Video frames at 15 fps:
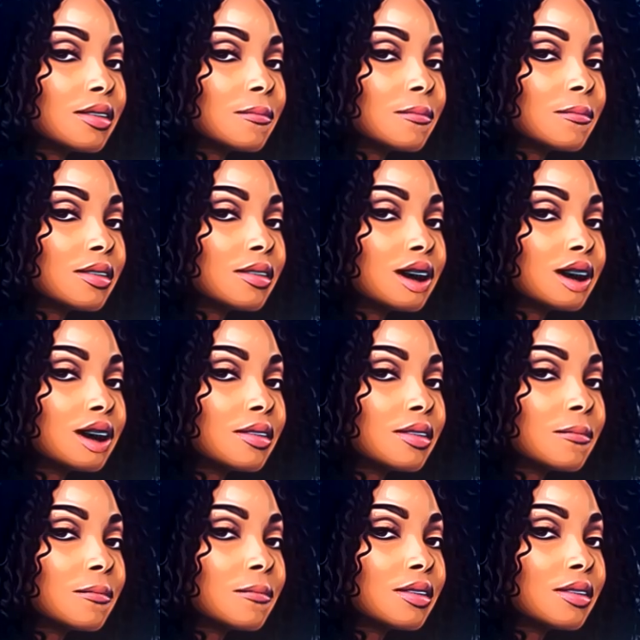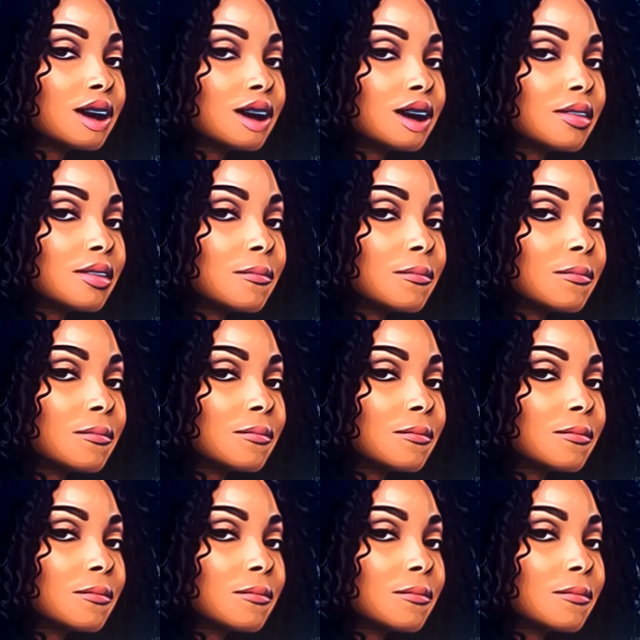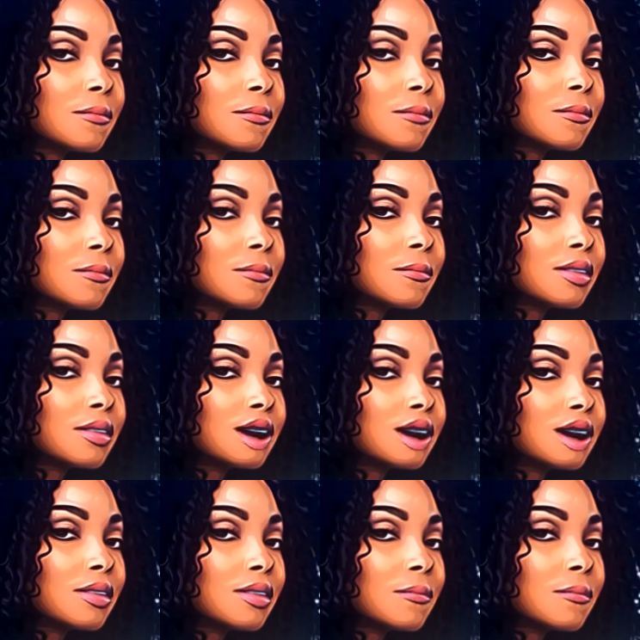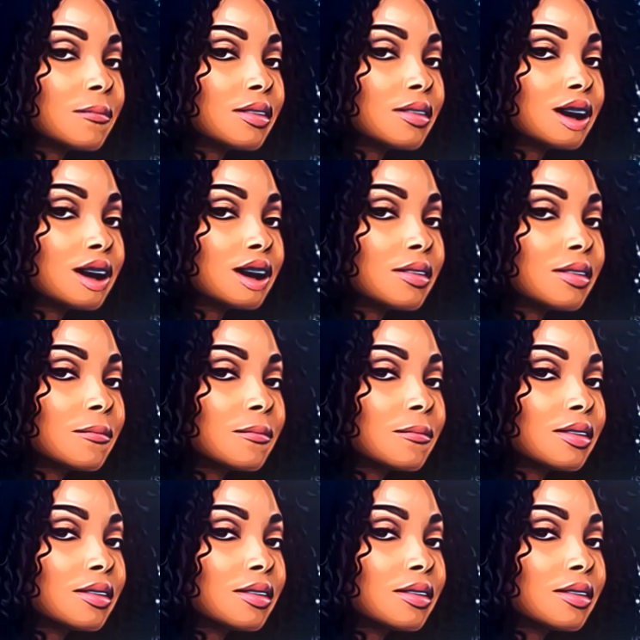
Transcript: Pepper said, Well, what I do know about love is that when you say it,